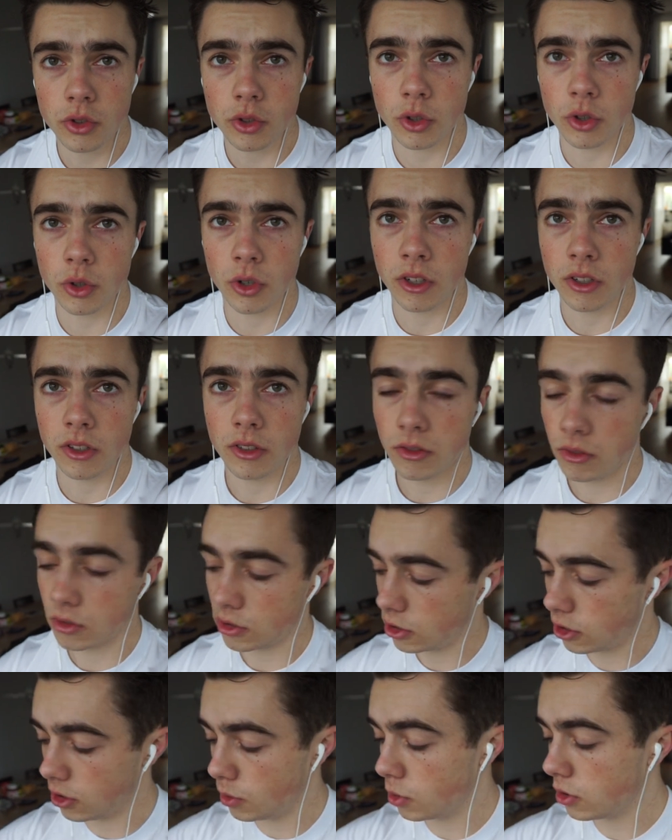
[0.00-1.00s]
so and
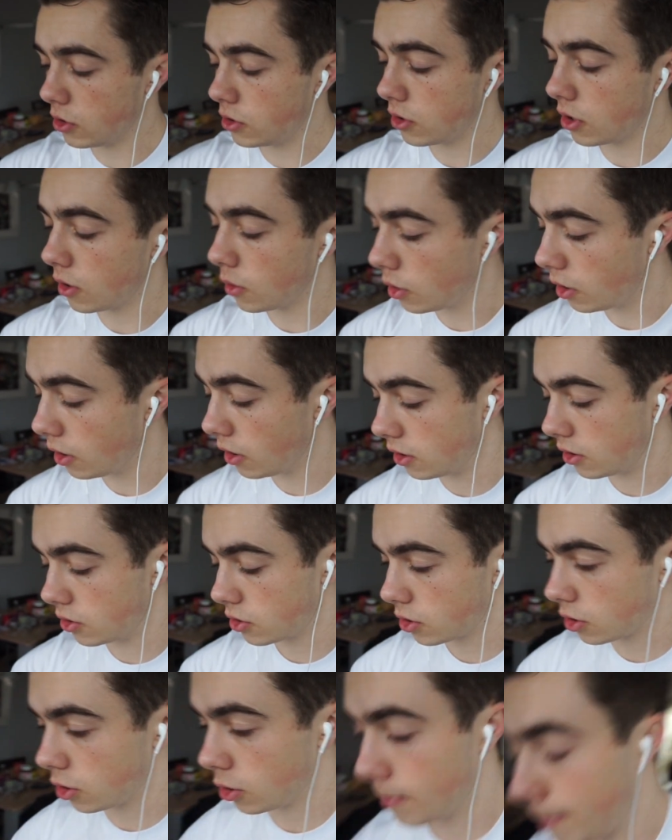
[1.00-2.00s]
she wanted to go early,
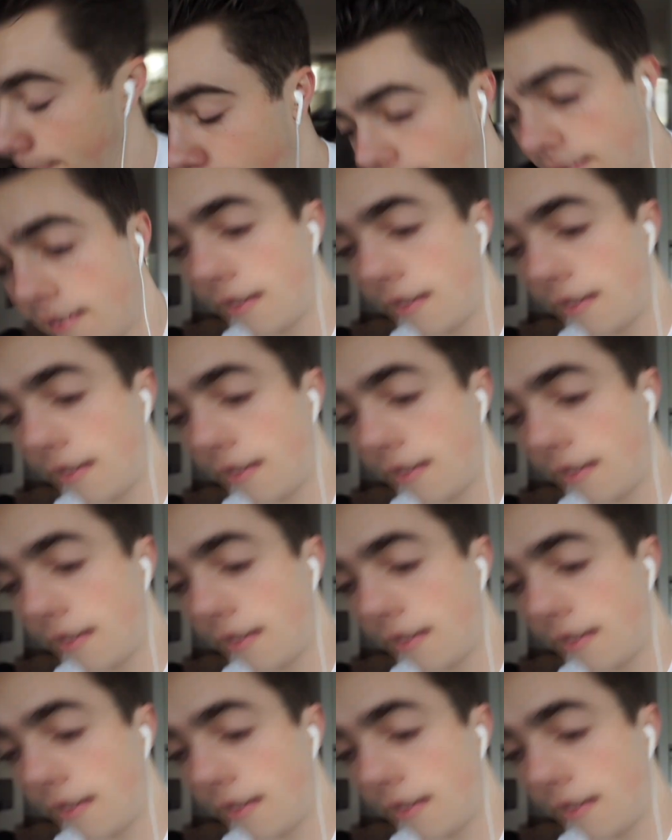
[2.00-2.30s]
so